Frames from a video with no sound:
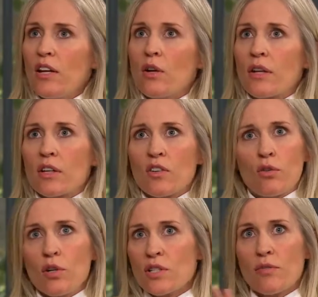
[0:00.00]
at the
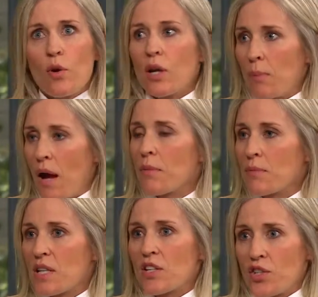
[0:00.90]
crux of all our
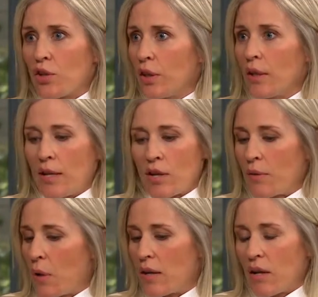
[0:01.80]
problems is sugar
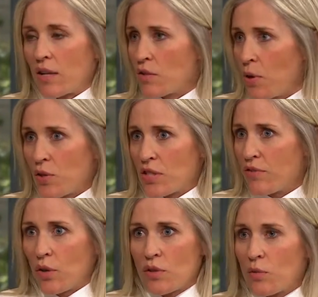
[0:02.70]
and processed
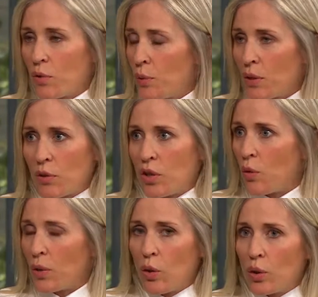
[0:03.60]
foods.
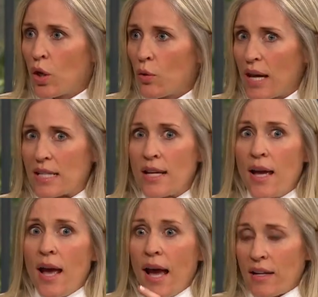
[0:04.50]
We all know that,
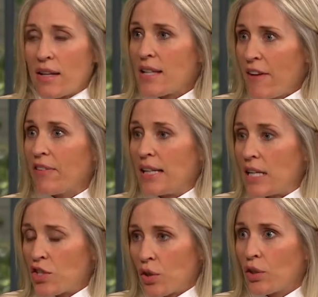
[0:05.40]
and
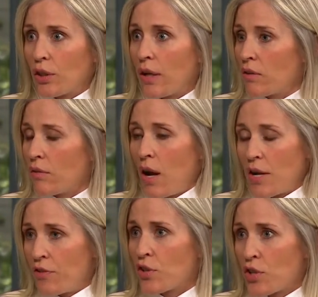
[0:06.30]
definitely sugar and high
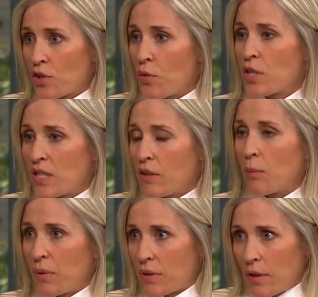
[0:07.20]
fructose corn
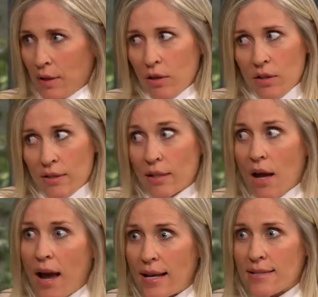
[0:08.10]
syrup and the kind of the
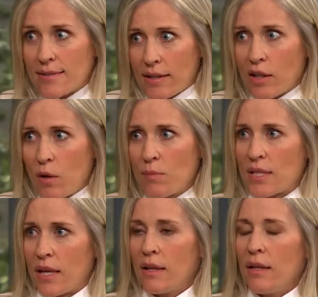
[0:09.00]
guises that it comes
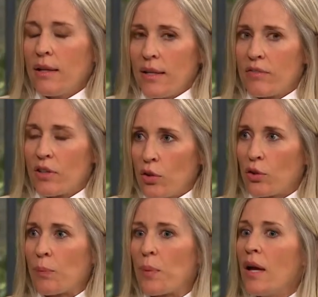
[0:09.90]
in, even in
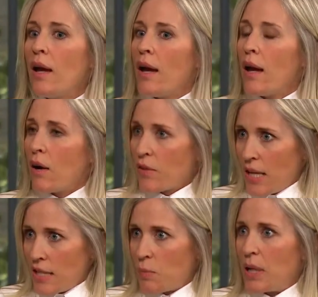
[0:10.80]
Europe, are
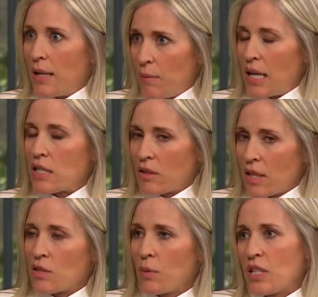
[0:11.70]
things to be eliminated and
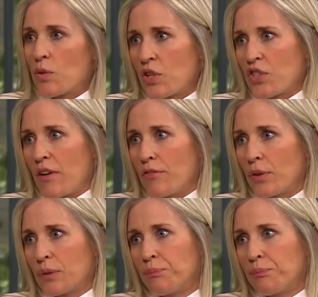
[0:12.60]
things we need to watch out for.